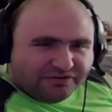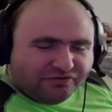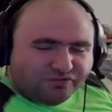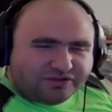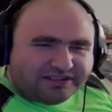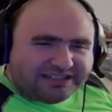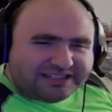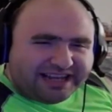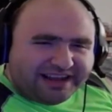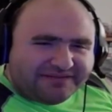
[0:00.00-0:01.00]
Who's
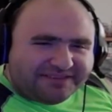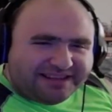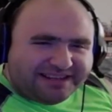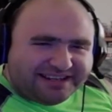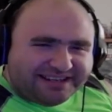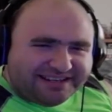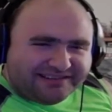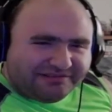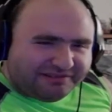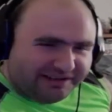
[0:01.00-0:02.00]
this Captain
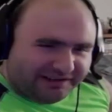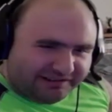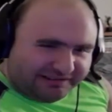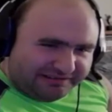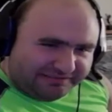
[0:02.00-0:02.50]
Kid? Oh, killer.